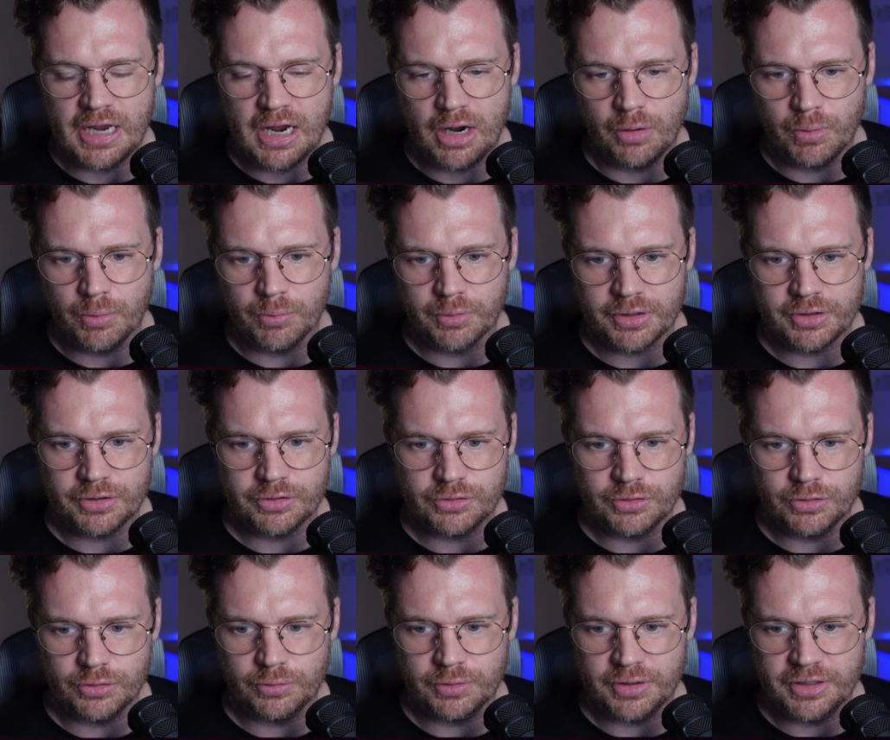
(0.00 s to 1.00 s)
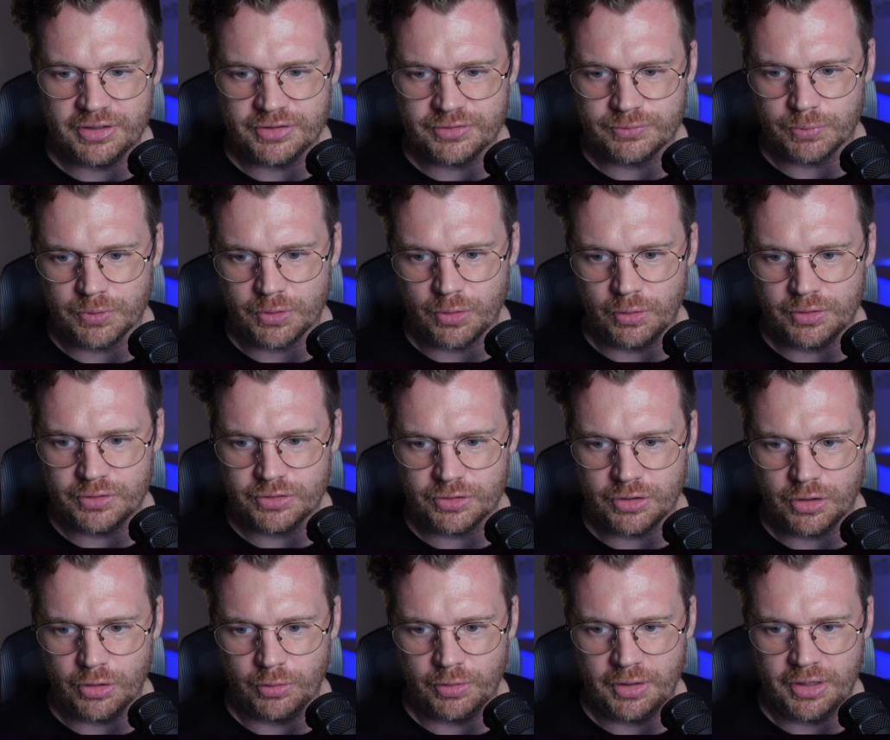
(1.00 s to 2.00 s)
Now what we're going to do is we're going to
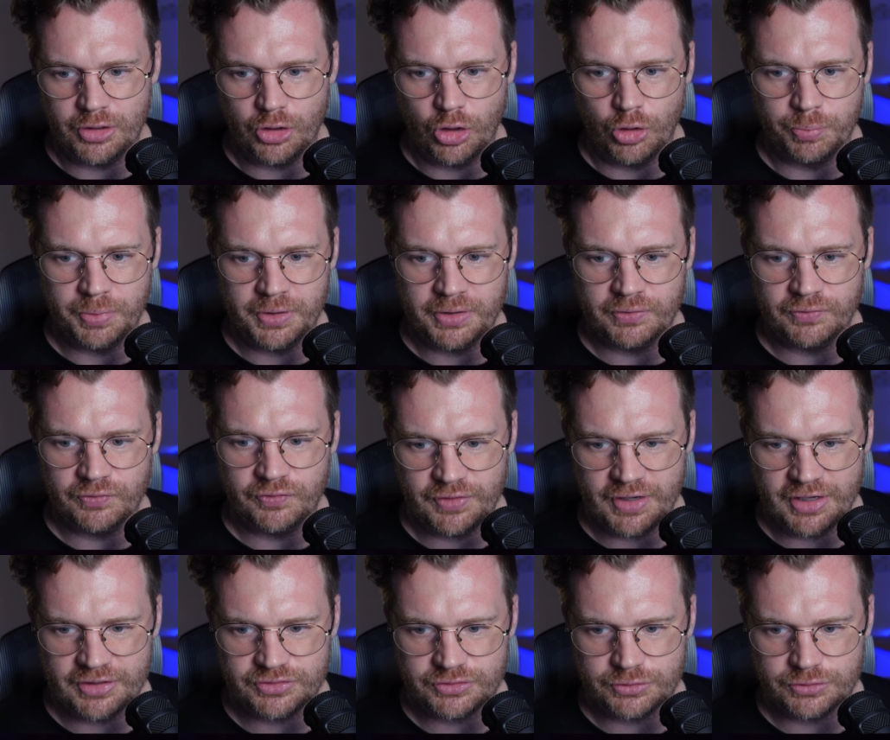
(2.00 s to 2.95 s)
go and open VS